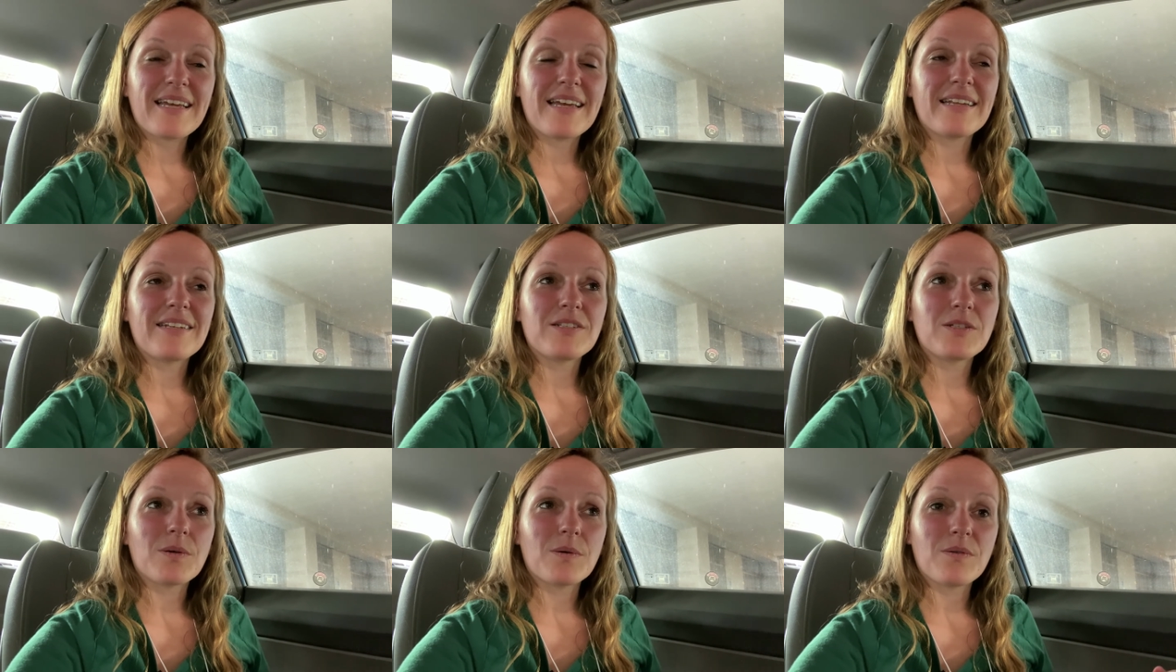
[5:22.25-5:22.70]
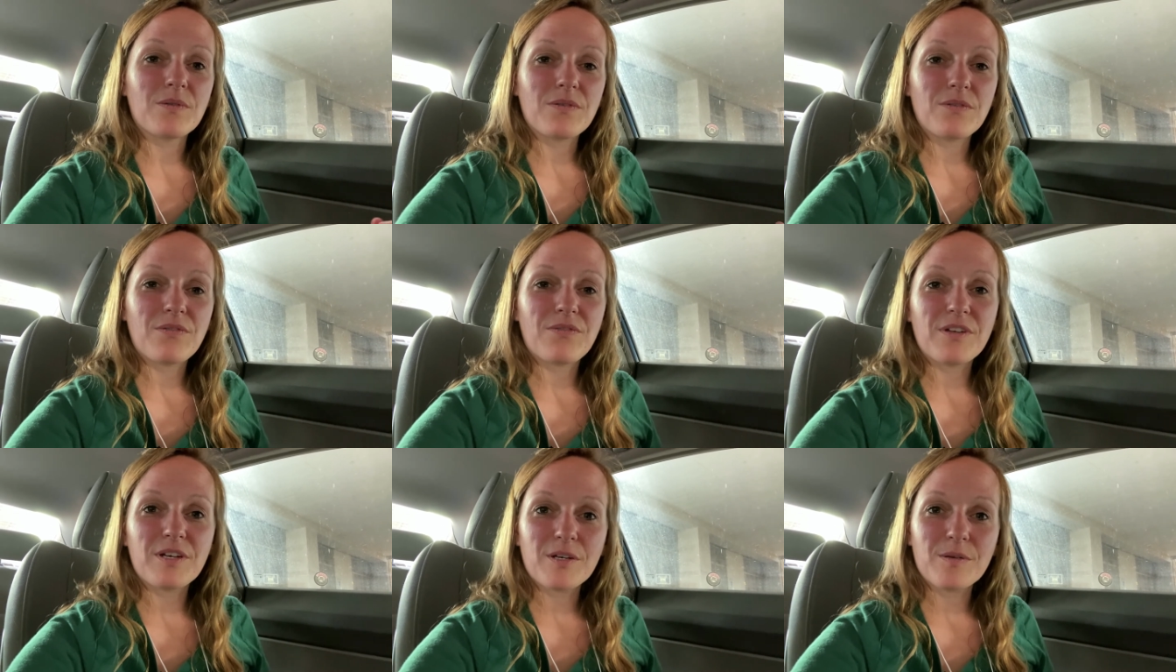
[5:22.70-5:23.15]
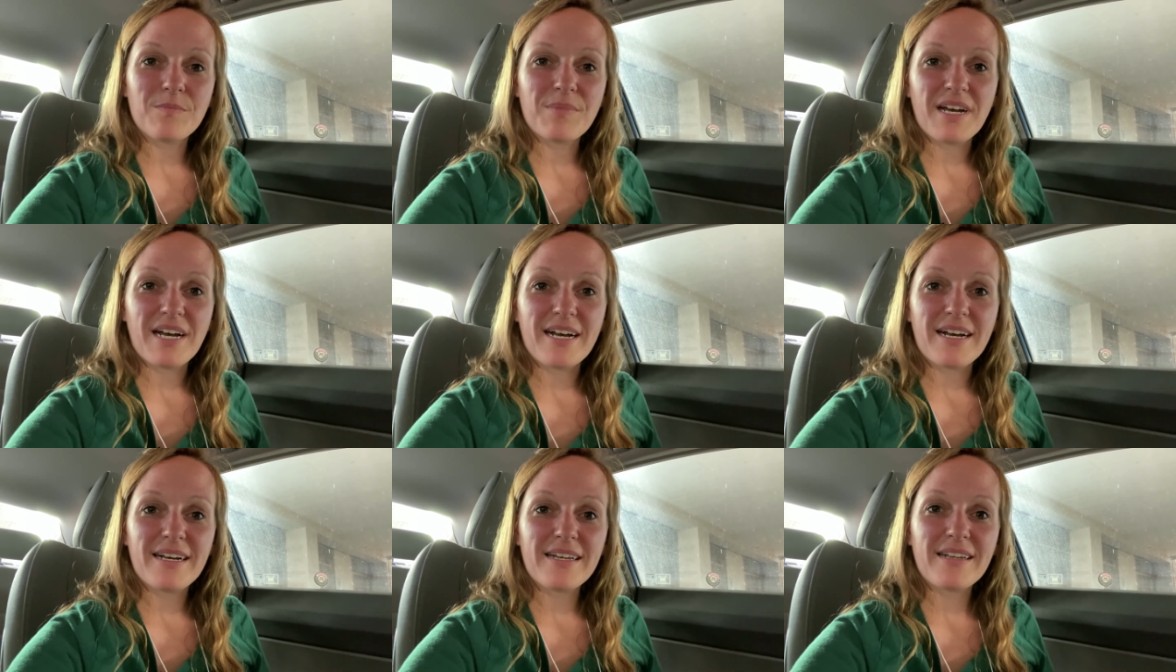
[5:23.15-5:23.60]
and don't feel
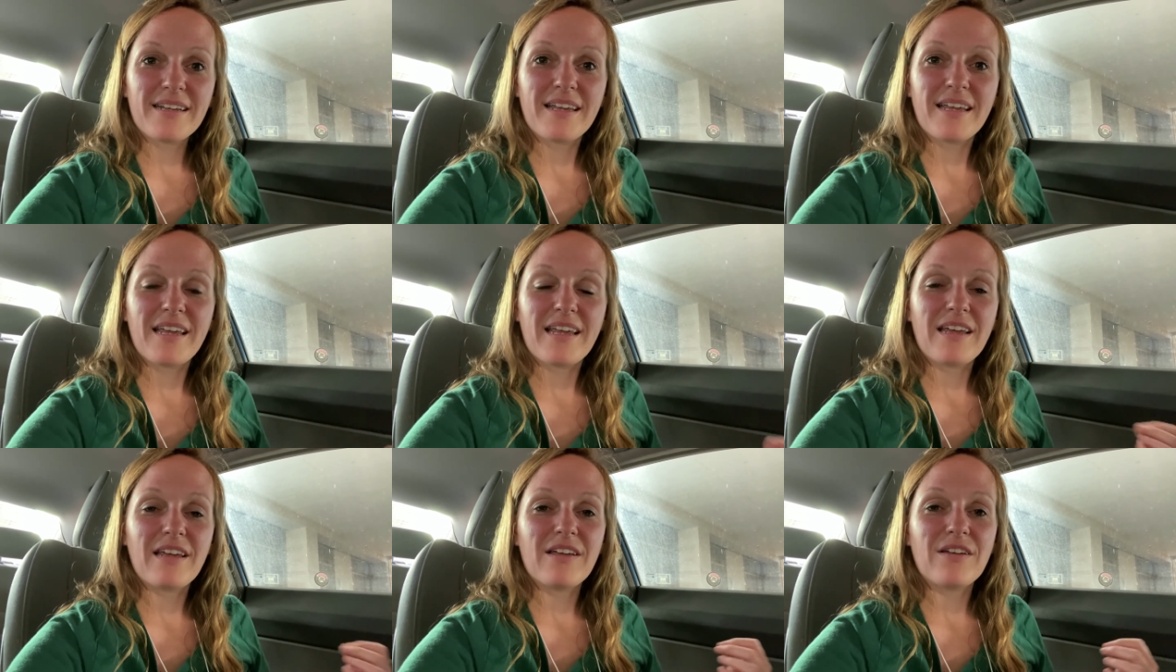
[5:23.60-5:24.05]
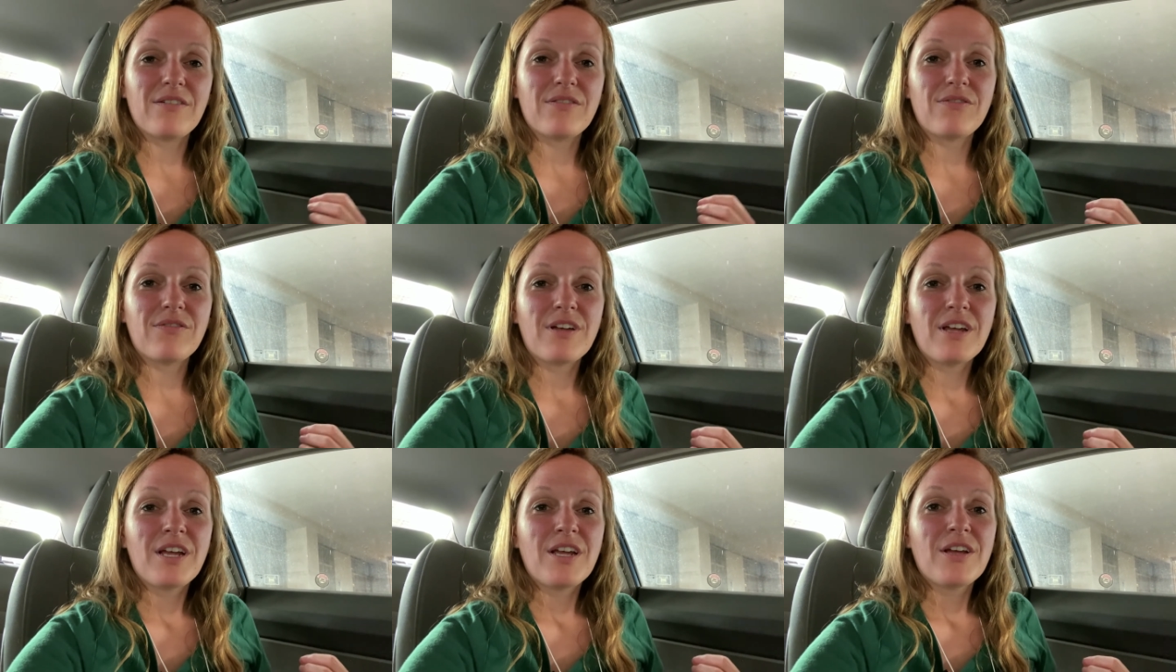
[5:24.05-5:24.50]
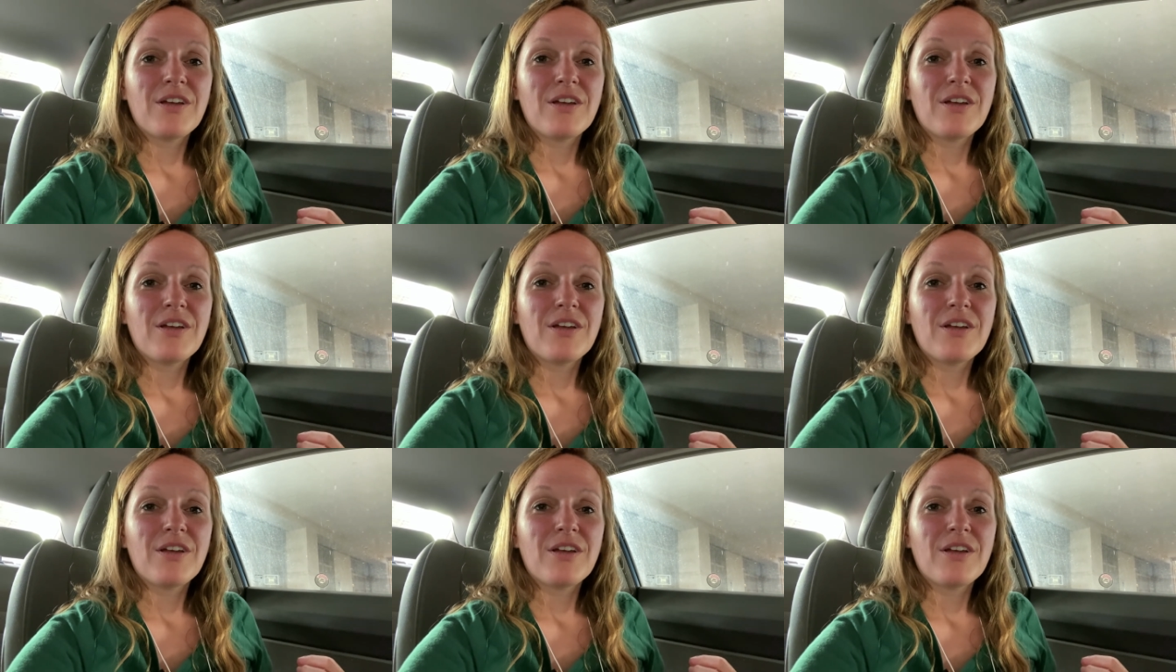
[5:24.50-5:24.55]
bad if